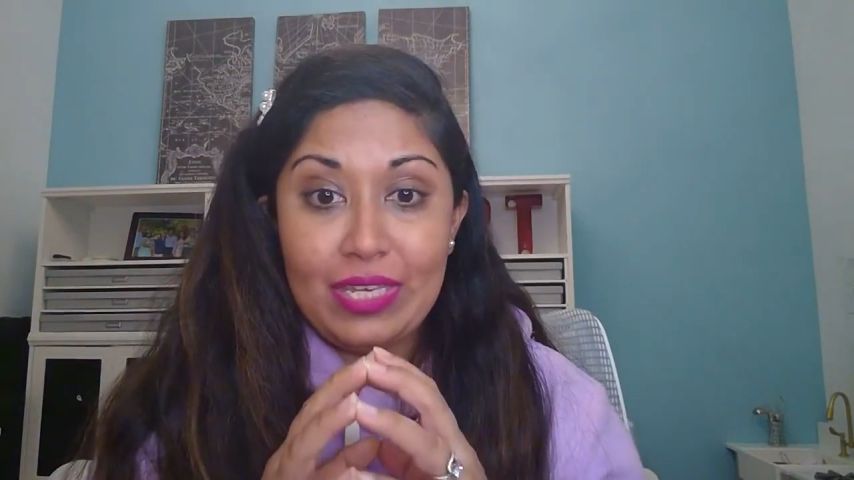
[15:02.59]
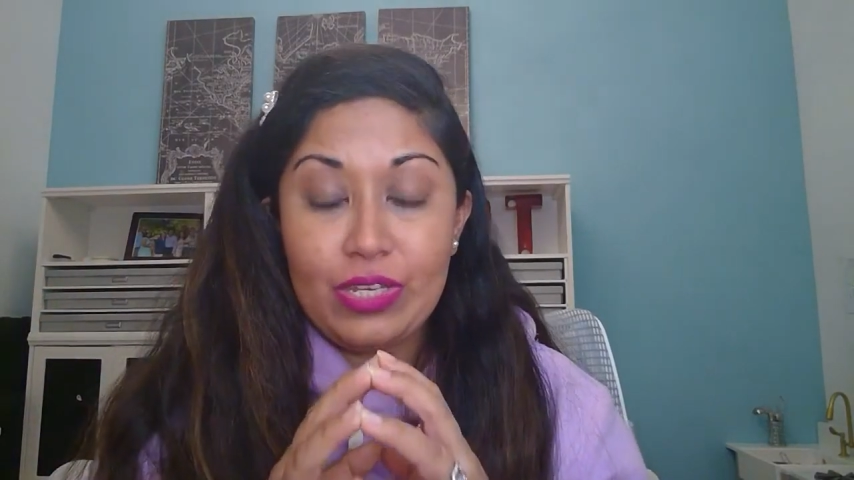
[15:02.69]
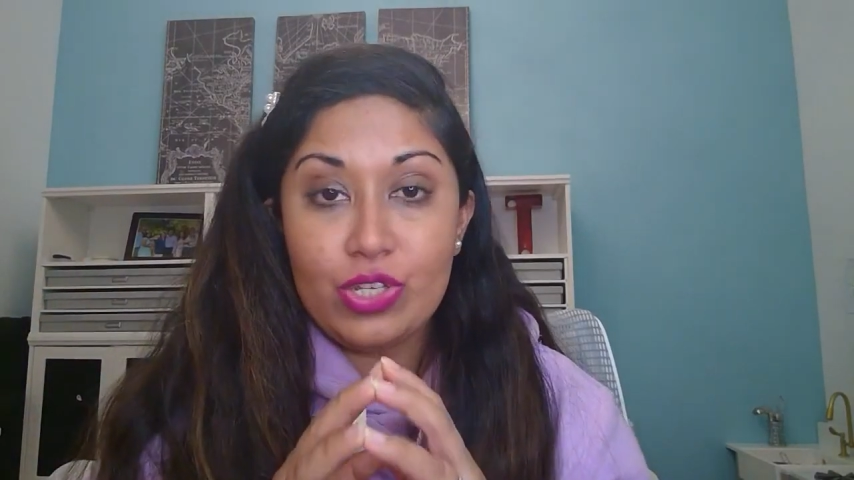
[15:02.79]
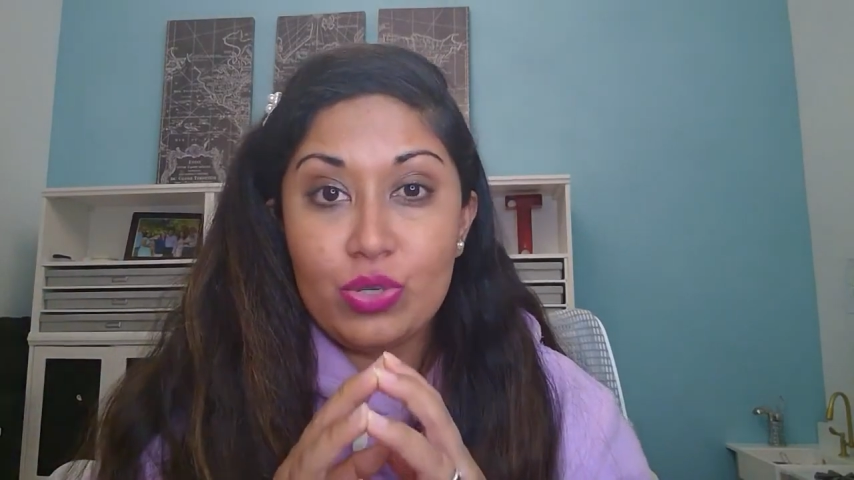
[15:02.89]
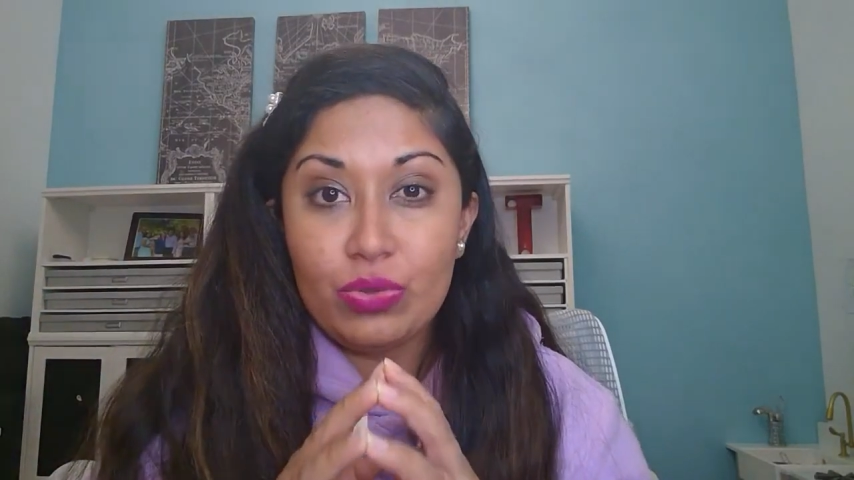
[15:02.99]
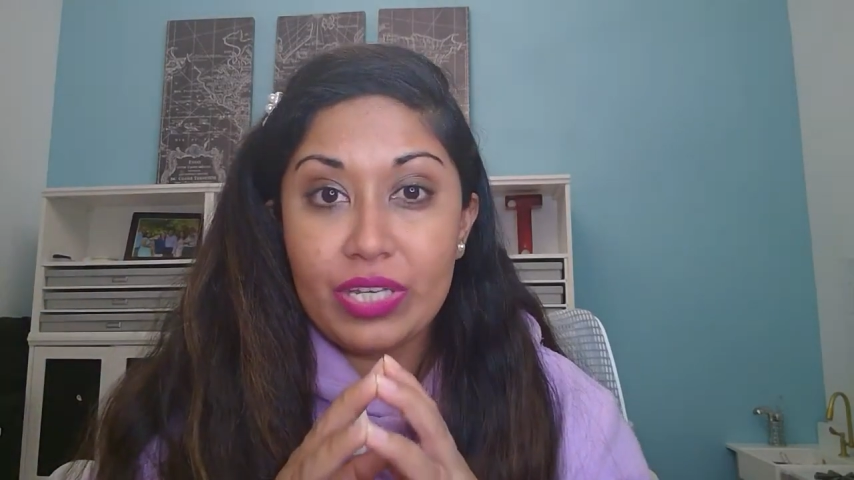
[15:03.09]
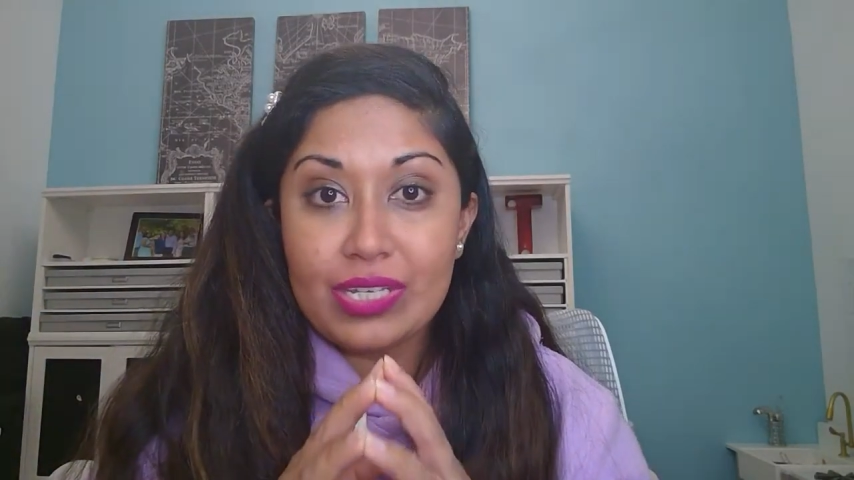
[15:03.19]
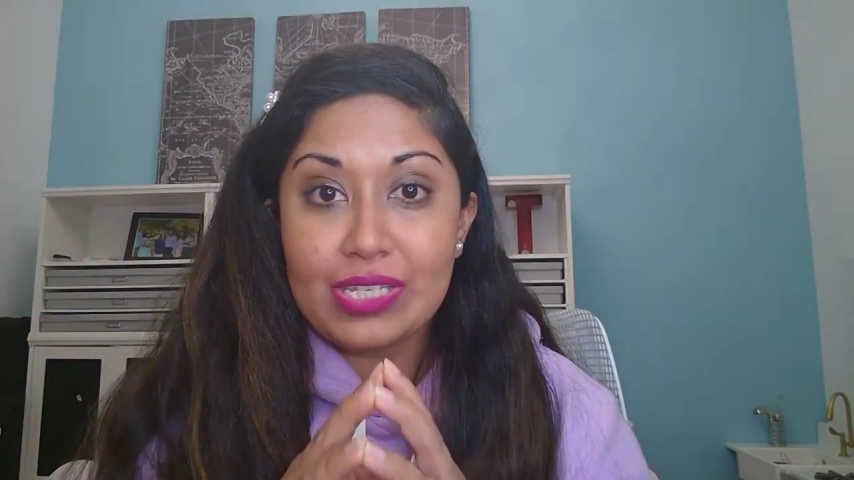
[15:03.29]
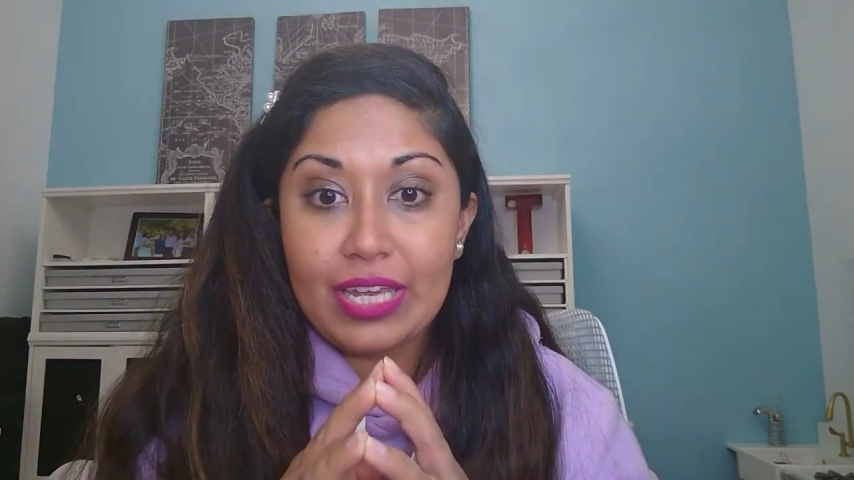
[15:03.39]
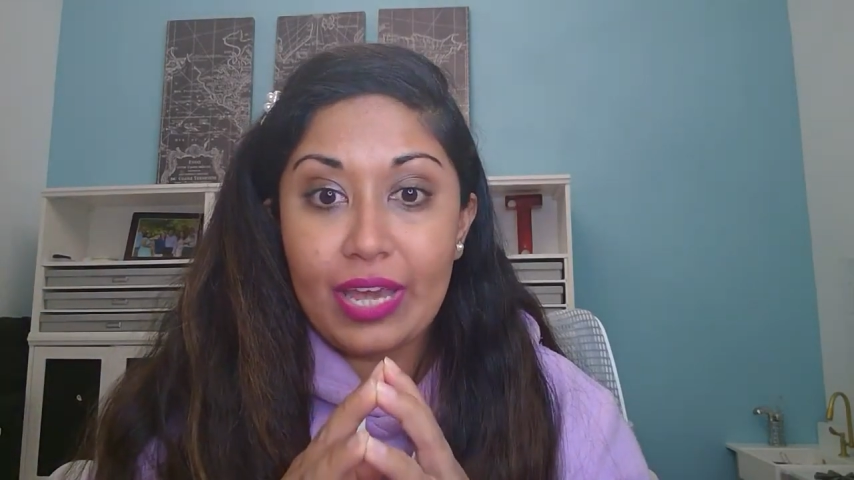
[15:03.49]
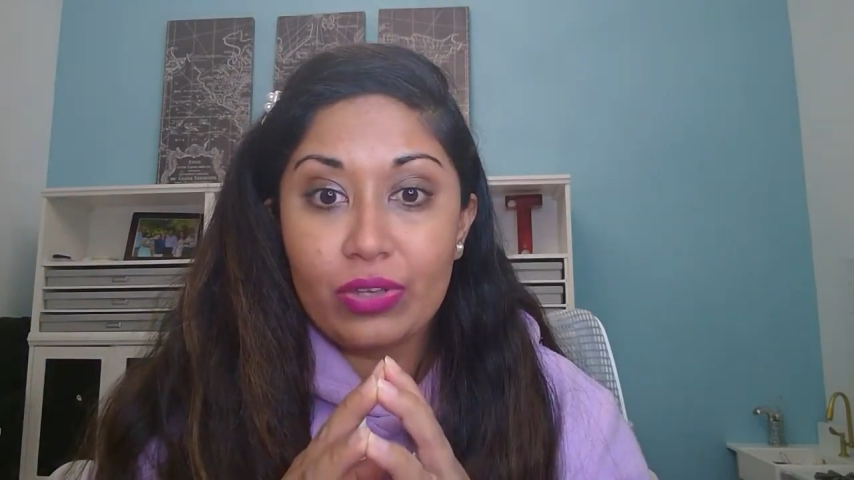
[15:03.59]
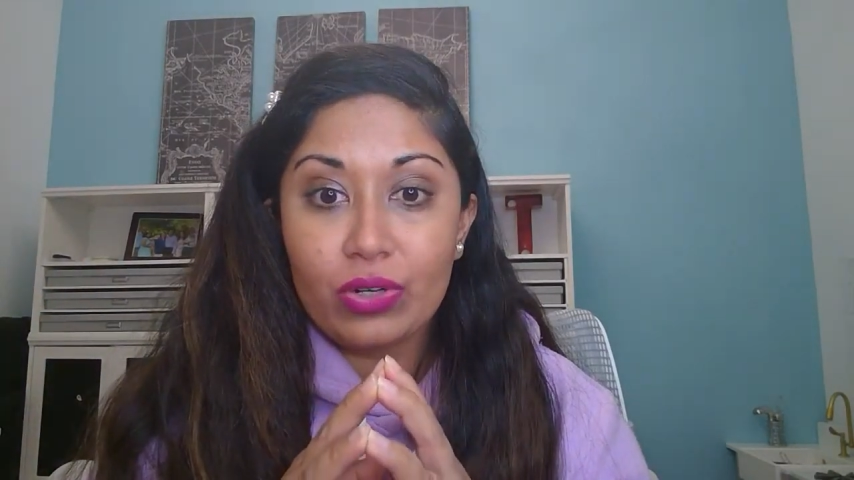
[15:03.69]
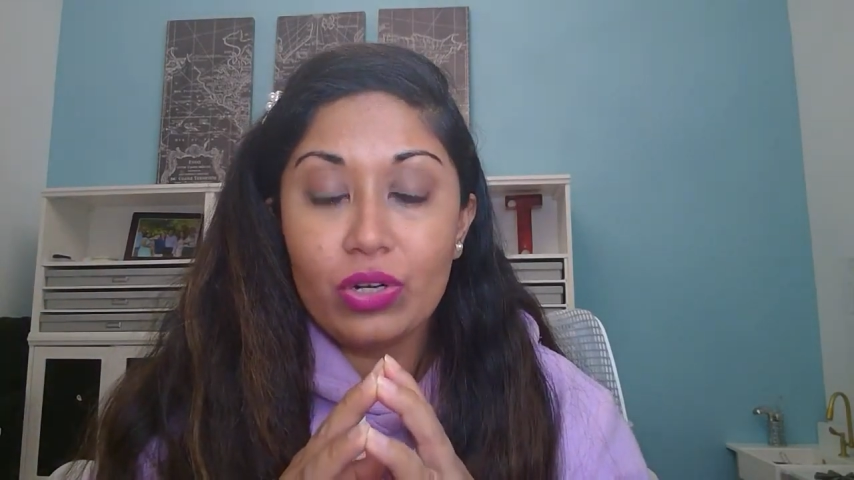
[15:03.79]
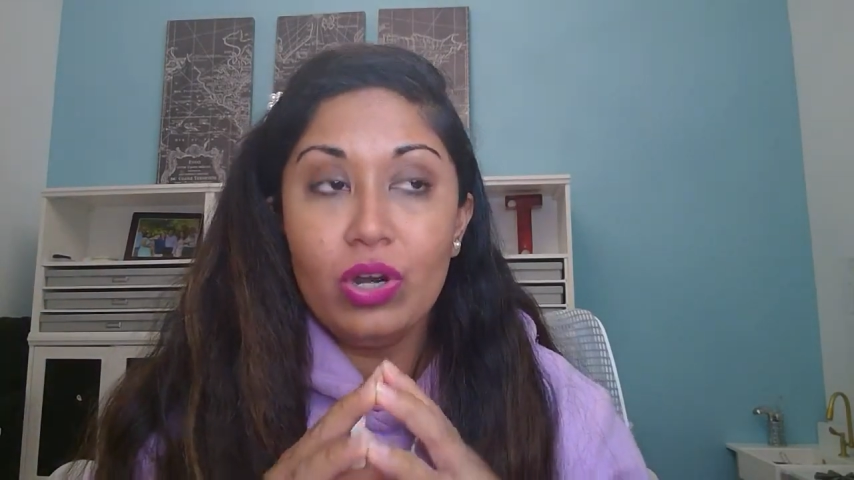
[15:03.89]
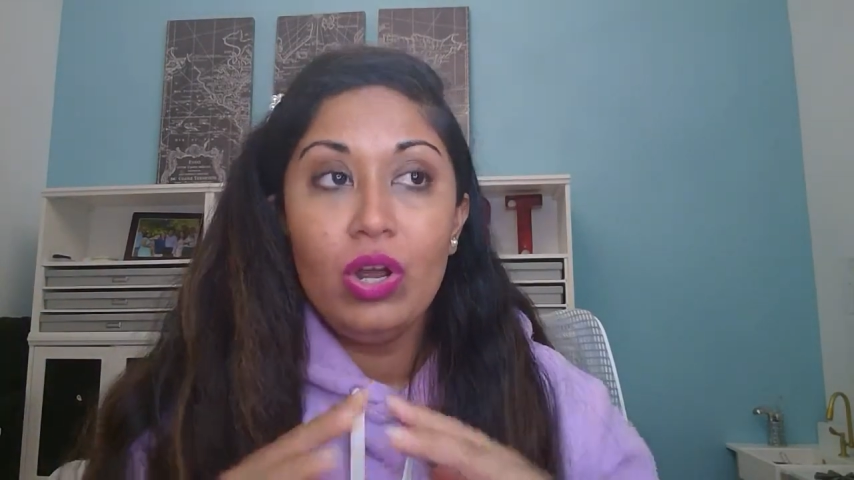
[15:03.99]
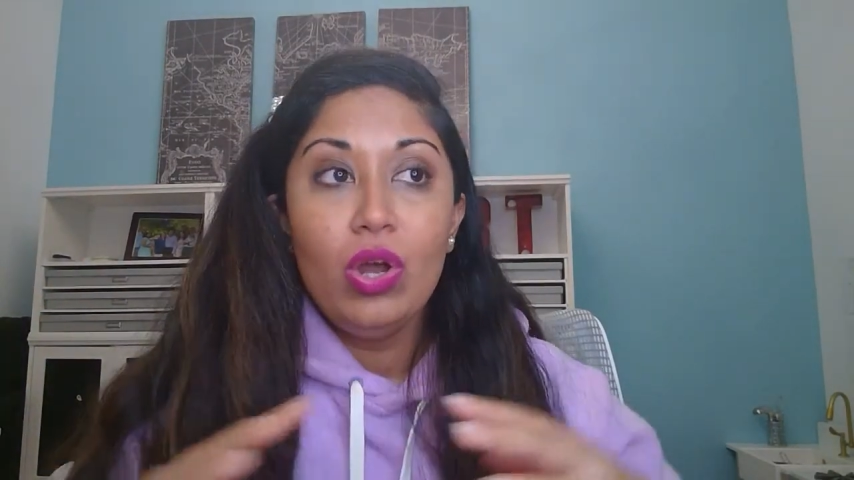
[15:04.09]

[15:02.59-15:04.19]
these two things together